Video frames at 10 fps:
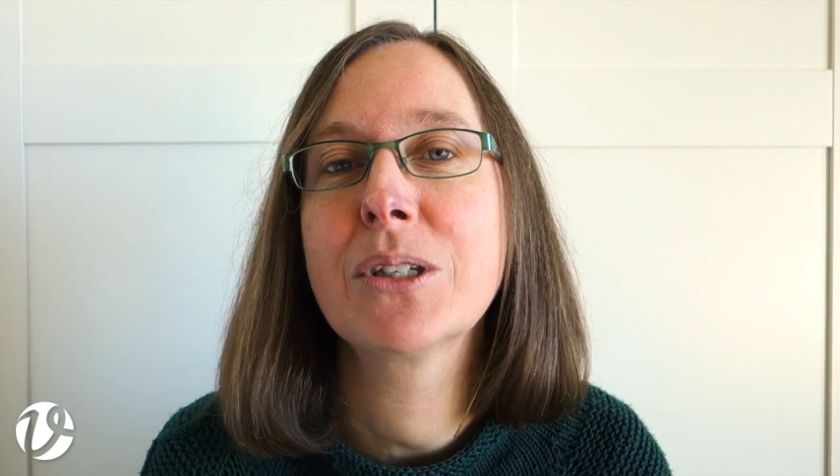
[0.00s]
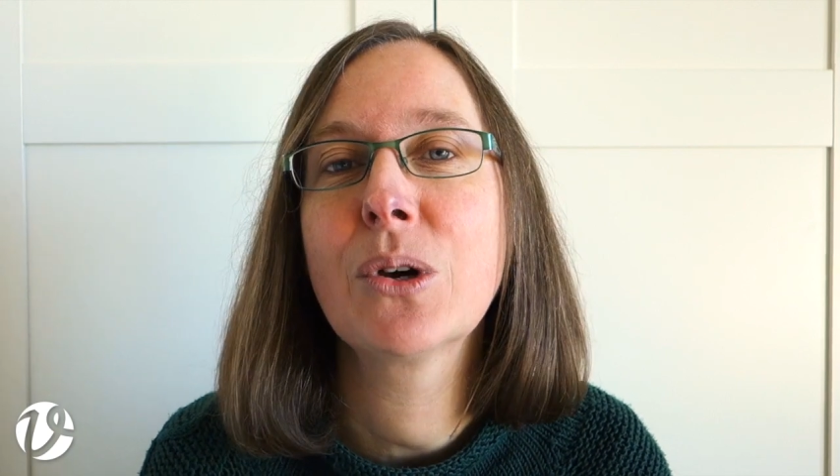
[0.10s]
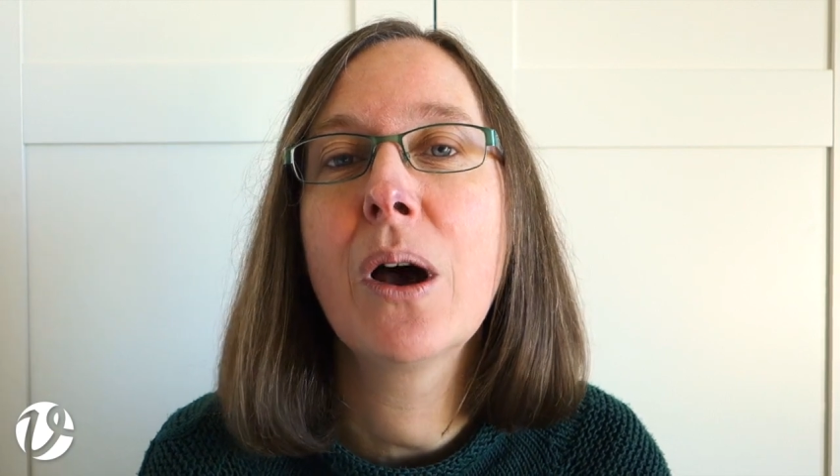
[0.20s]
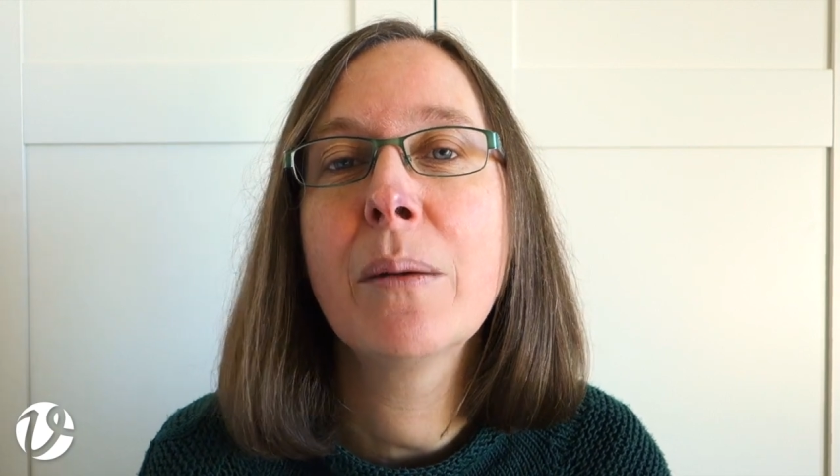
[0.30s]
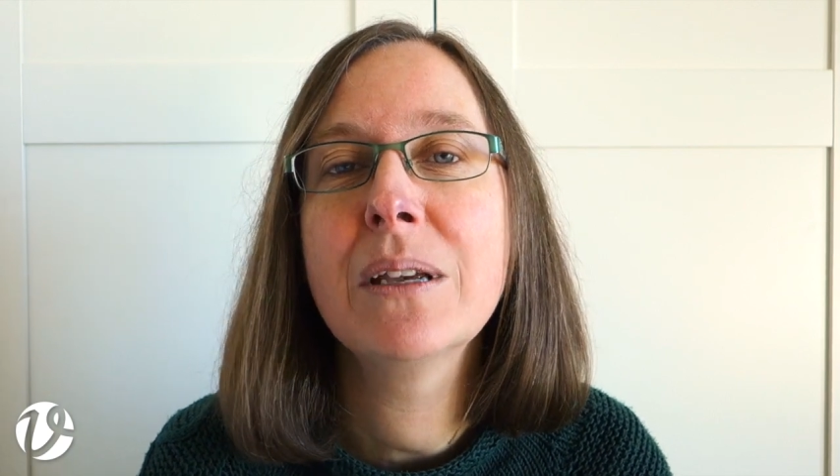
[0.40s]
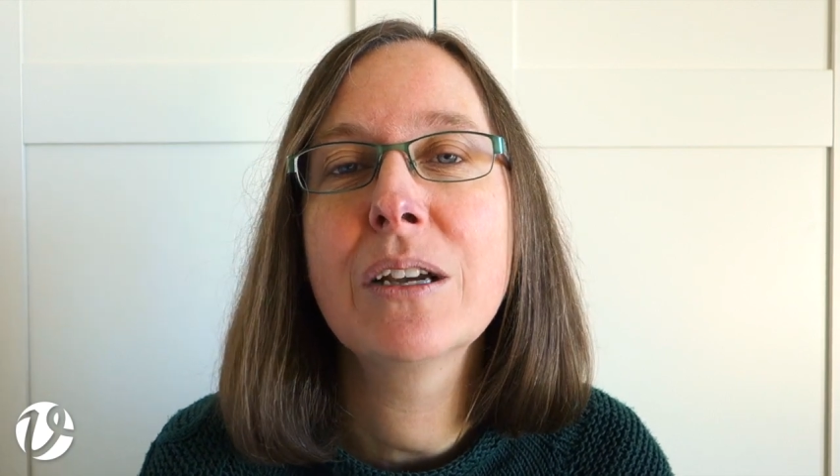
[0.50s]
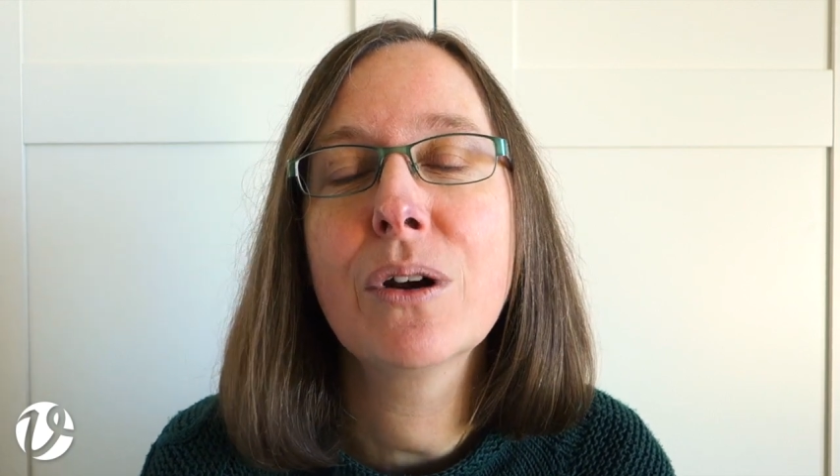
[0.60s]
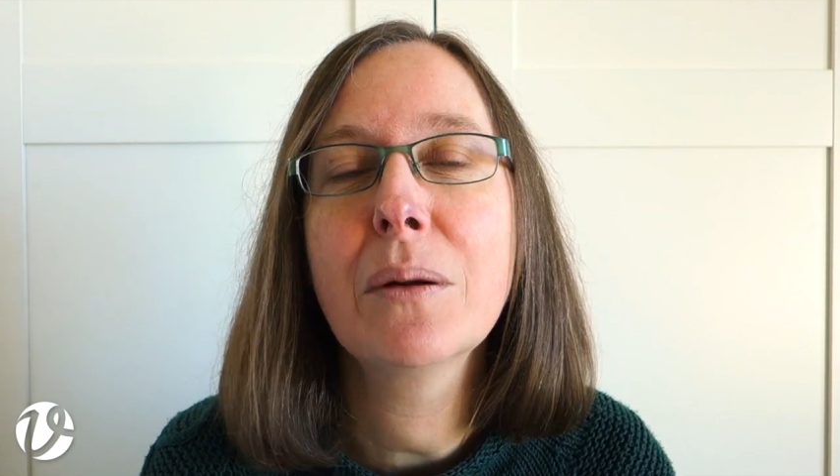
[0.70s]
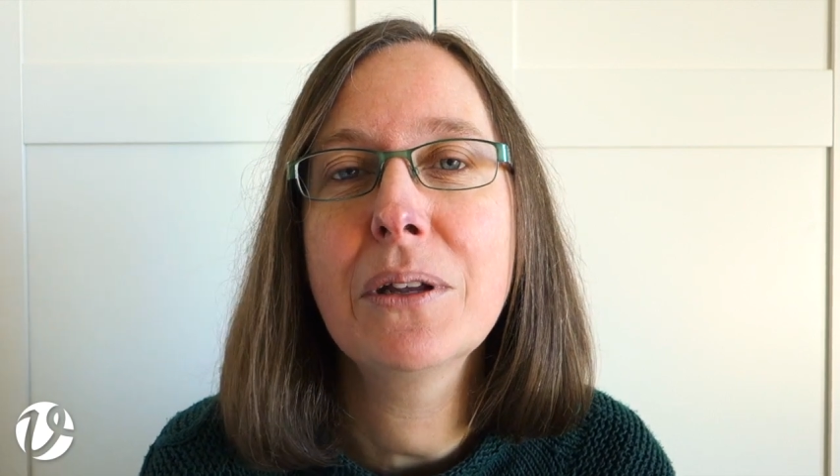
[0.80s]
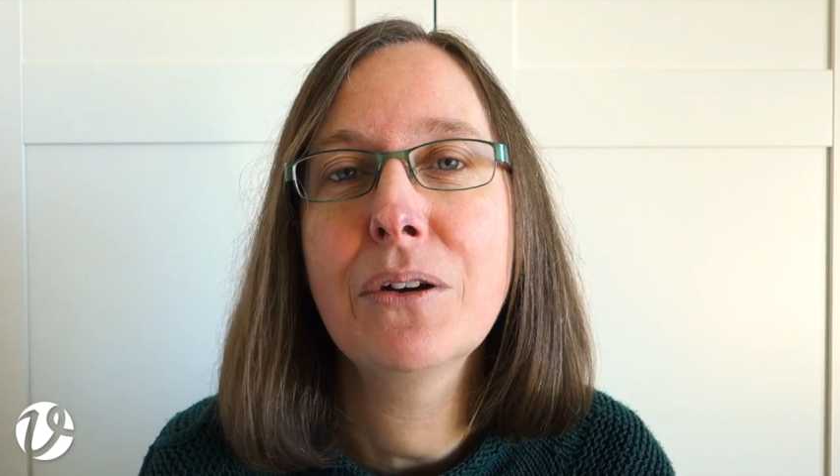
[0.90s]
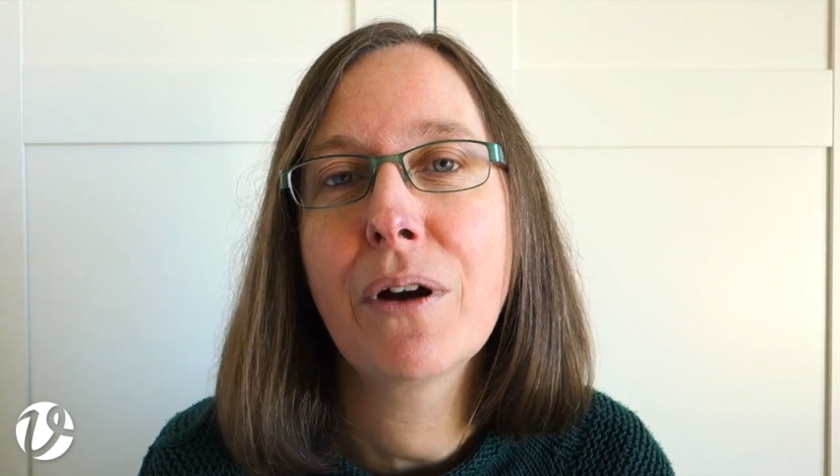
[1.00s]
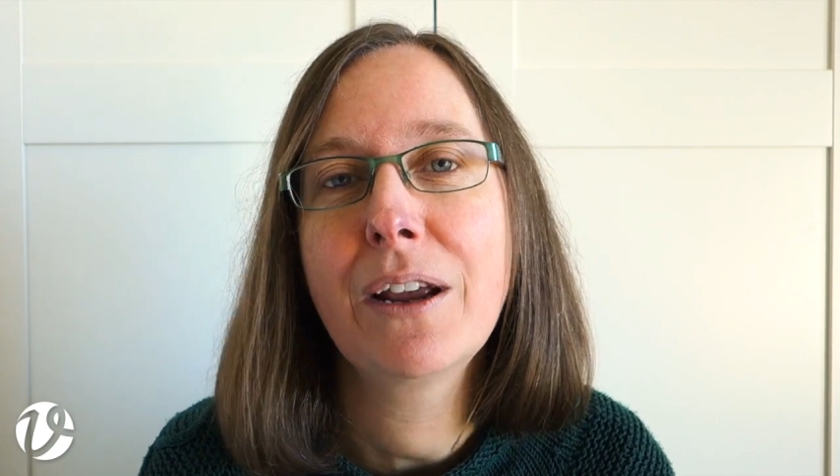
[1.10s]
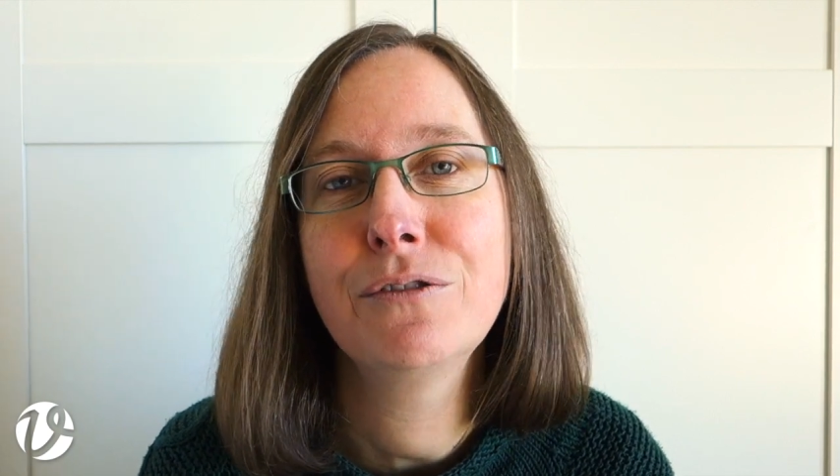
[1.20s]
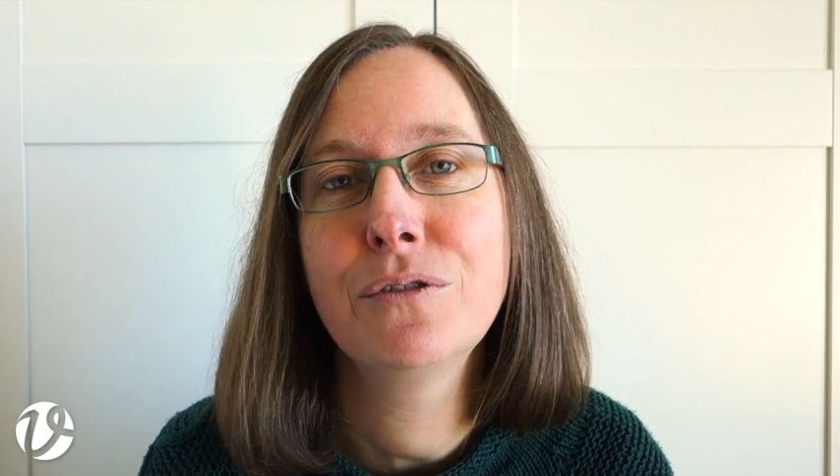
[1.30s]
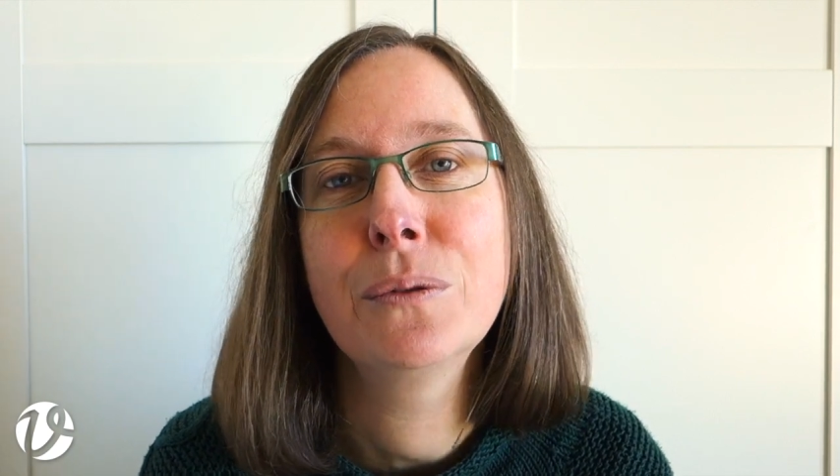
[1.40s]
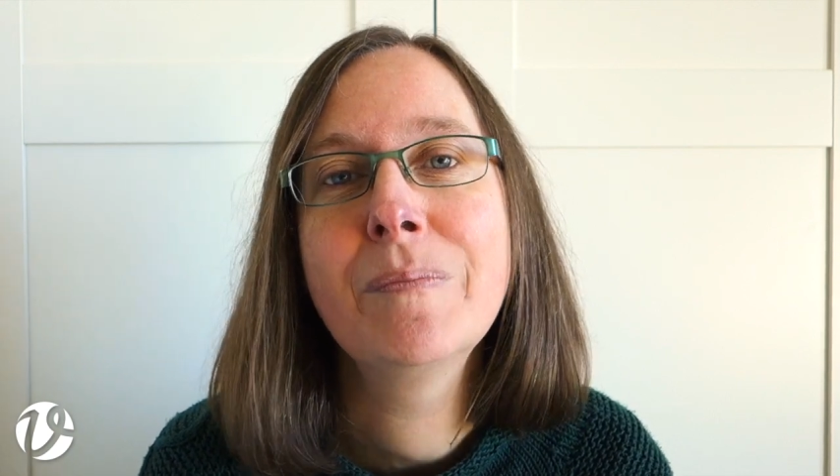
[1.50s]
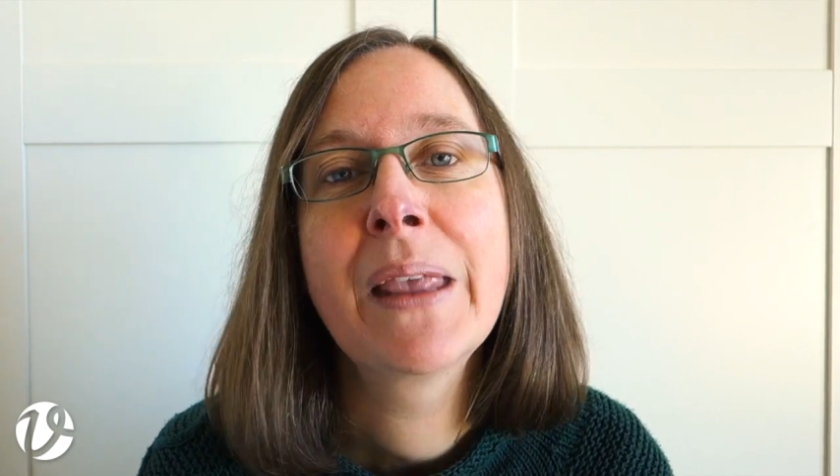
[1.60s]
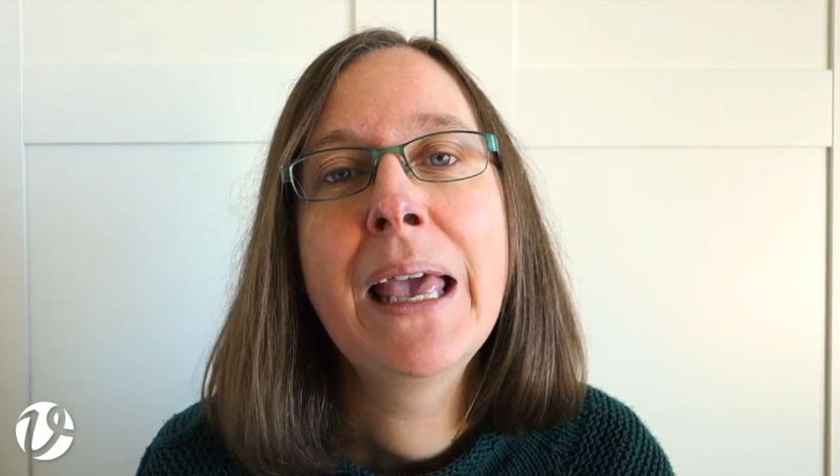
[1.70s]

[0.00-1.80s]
So I'm incredibly grateful